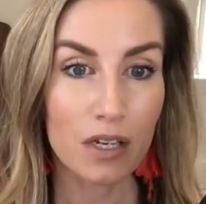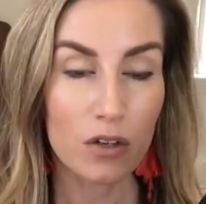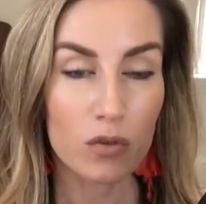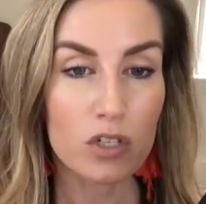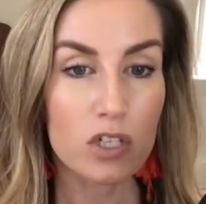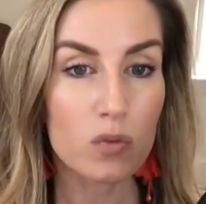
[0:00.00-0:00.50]

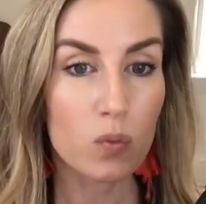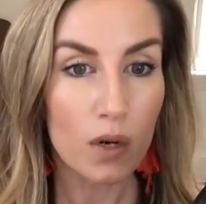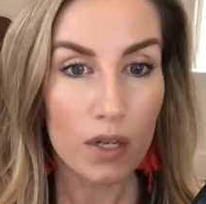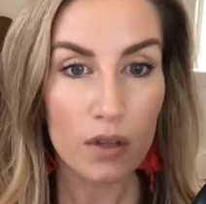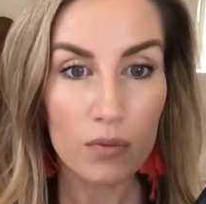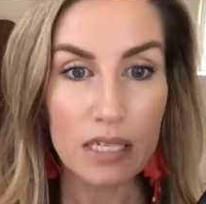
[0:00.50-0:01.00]
which is
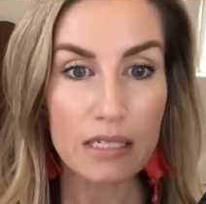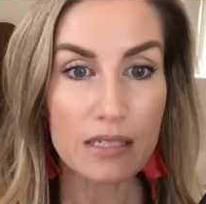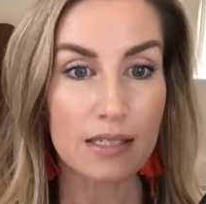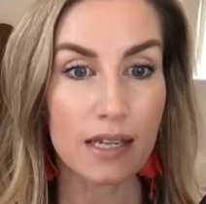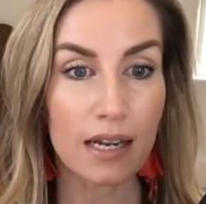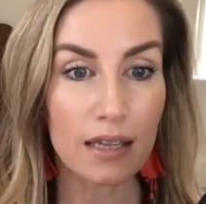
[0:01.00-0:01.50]
one of the
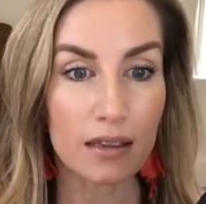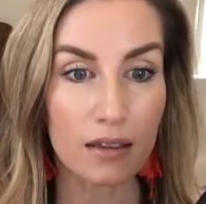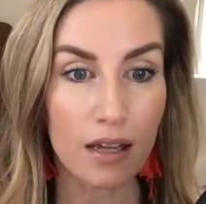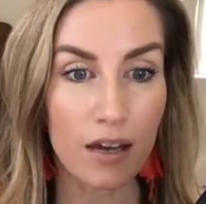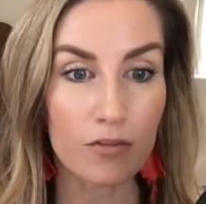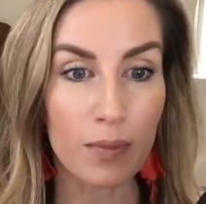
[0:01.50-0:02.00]
reasons that I
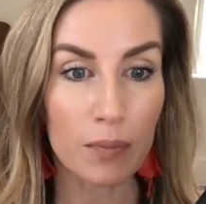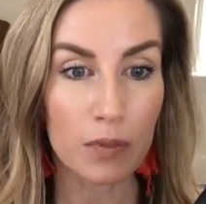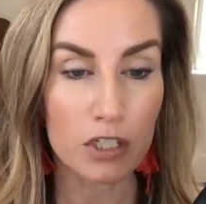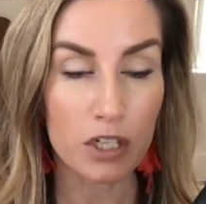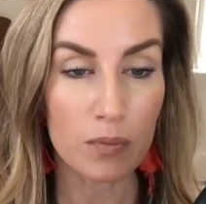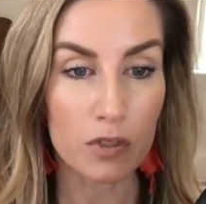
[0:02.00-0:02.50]
love
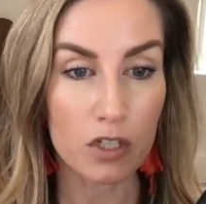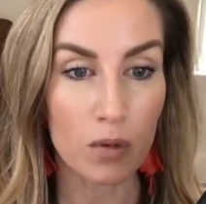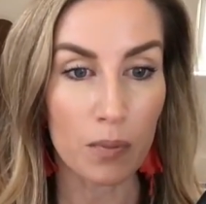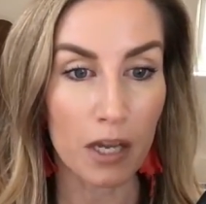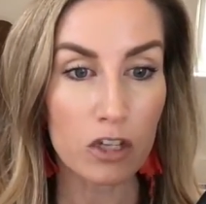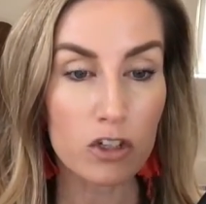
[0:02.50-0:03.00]
memberships
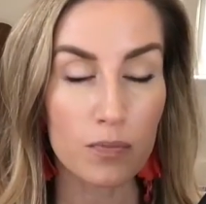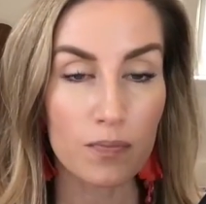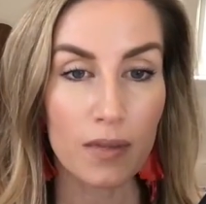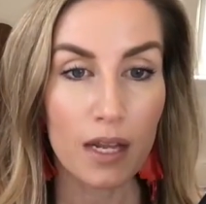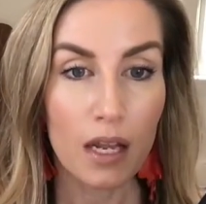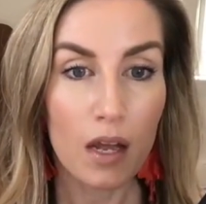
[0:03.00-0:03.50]
so much.
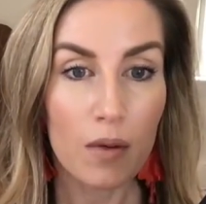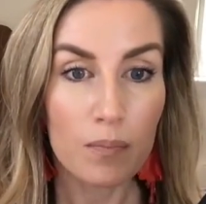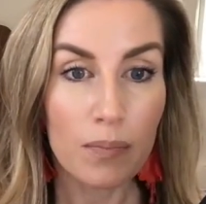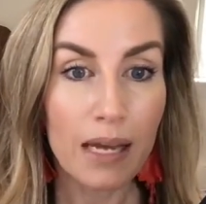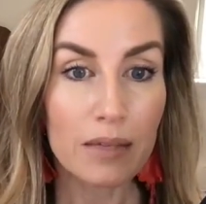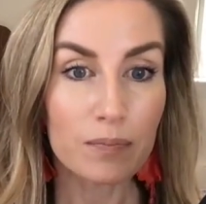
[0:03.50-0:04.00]

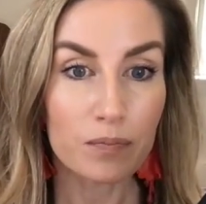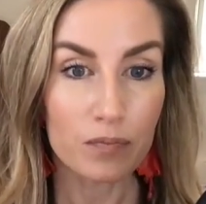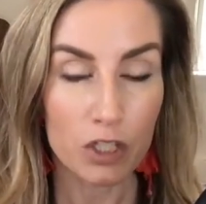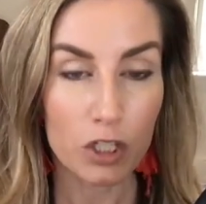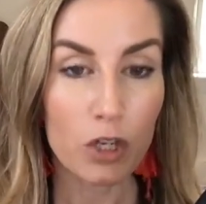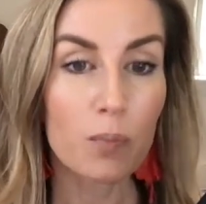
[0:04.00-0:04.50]
But
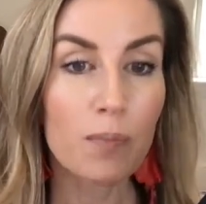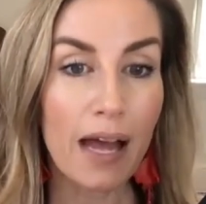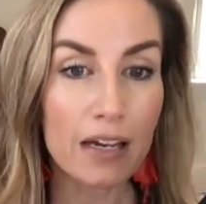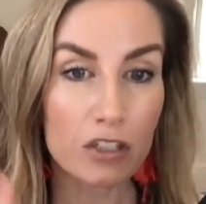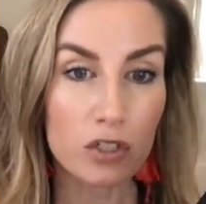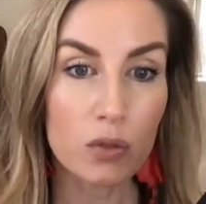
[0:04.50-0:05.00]
to go
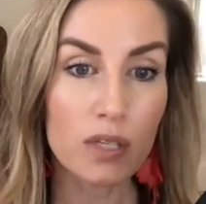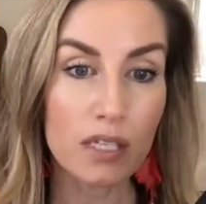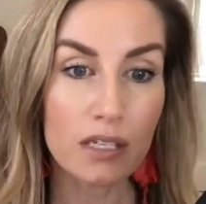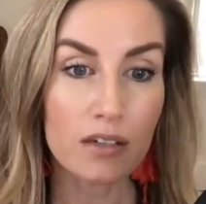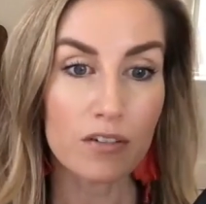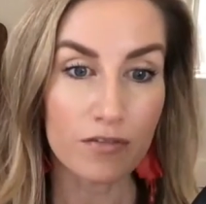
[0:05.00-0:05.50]
back to
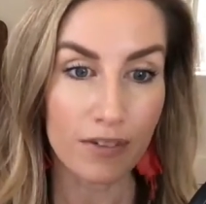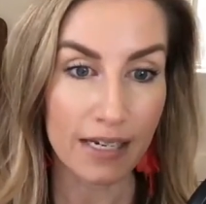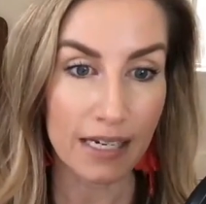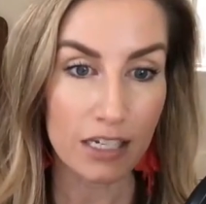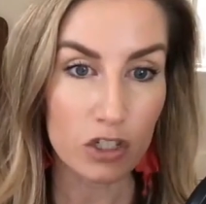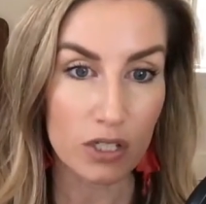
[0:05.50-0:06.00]
the
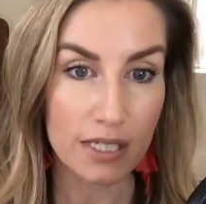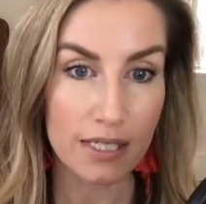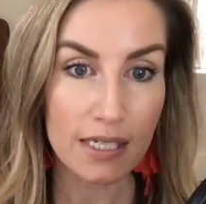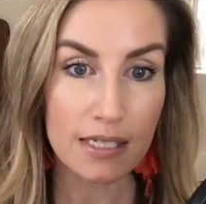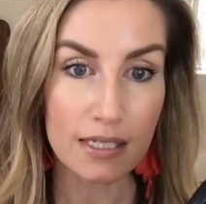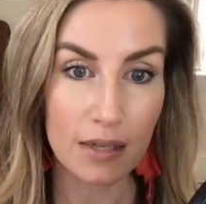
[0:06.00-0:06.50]
financial
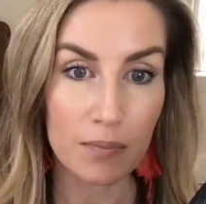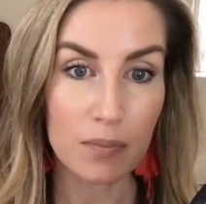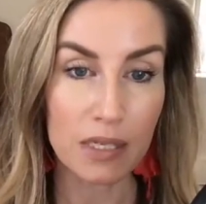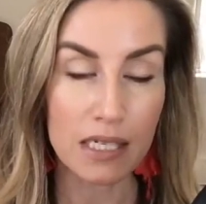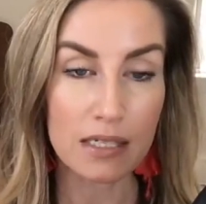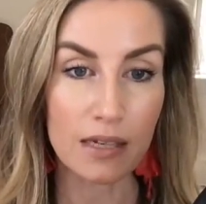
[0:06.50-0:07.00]
system
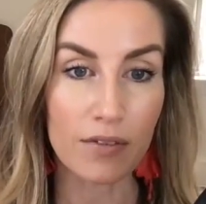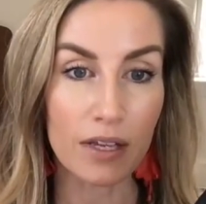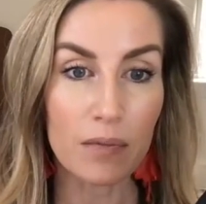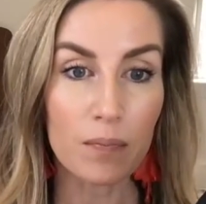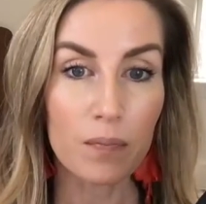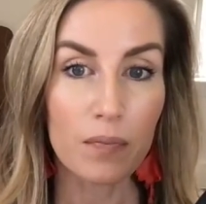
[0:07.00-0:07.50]
piece of
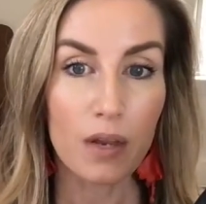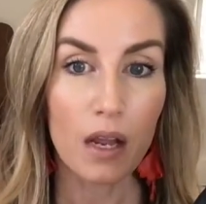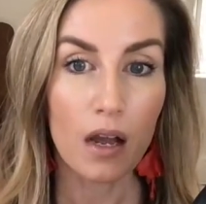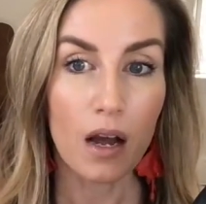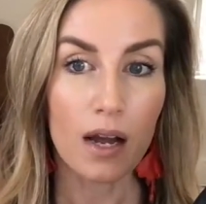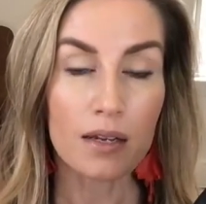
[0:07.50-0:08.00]
it,
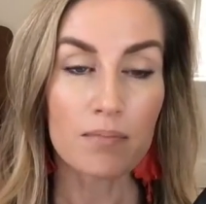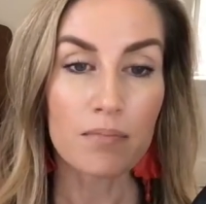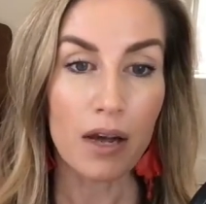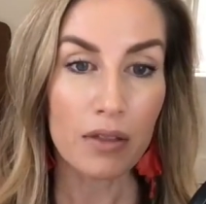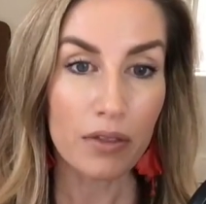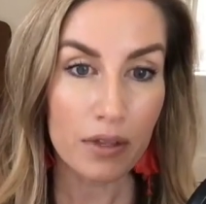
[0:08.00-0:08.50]
on a
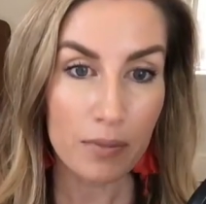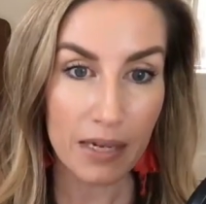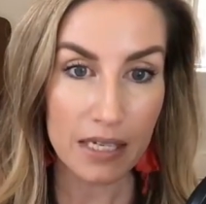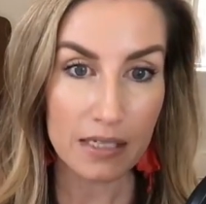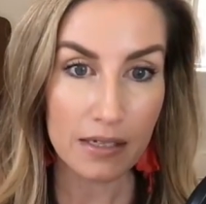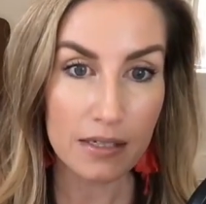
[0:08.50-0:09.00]
monthly
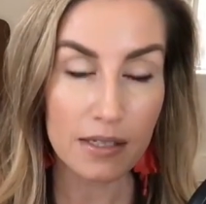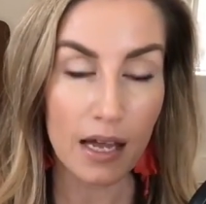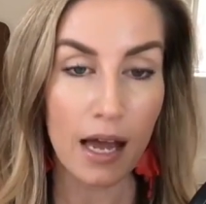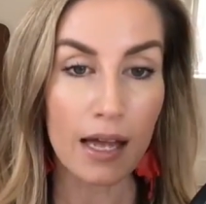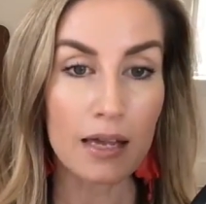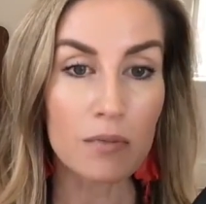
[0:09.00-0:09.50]
basis,
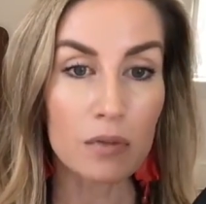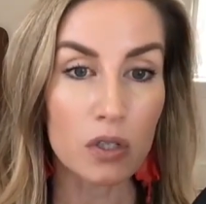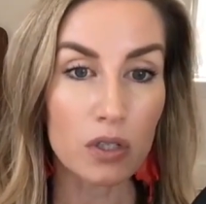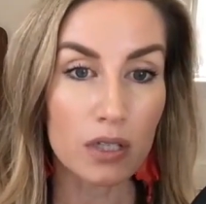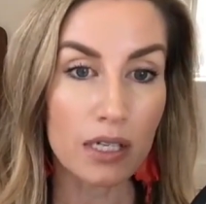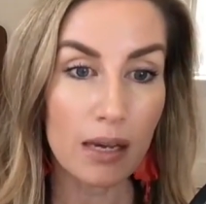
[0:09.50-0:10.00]
I am
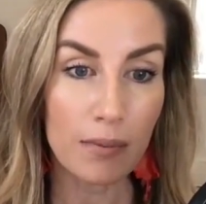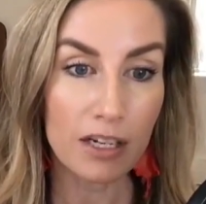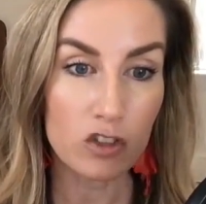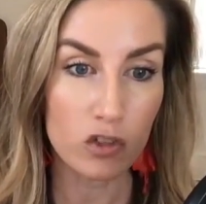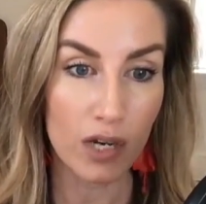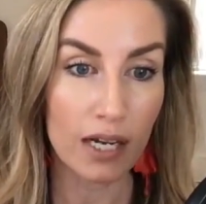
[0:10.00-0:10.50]
looking at
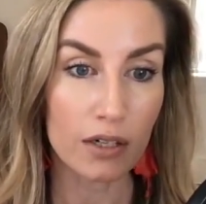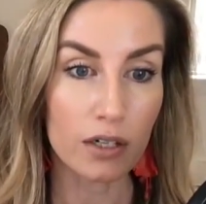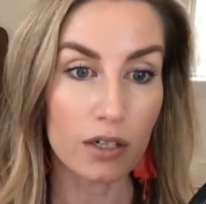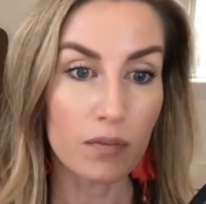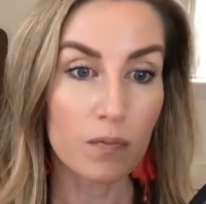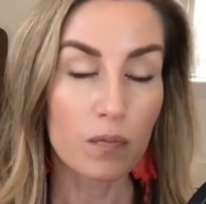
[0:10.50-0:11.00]
my
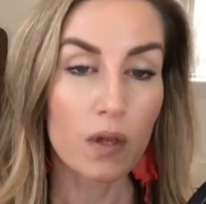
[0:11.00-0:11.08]
tracker.